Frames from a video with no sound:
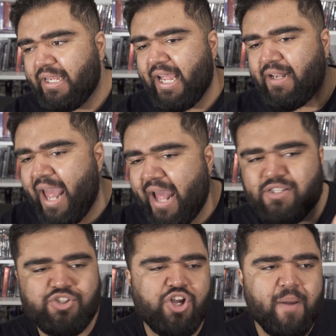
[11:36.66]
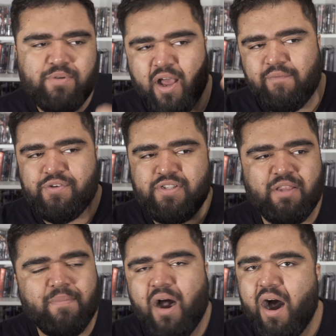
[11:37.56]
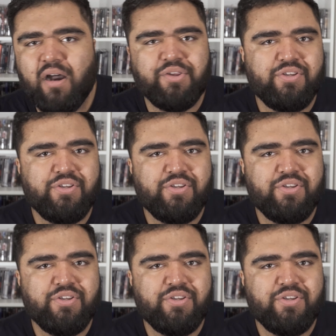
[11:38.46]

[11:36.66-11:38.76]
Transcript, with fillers: get heads chopped off. You see them hung.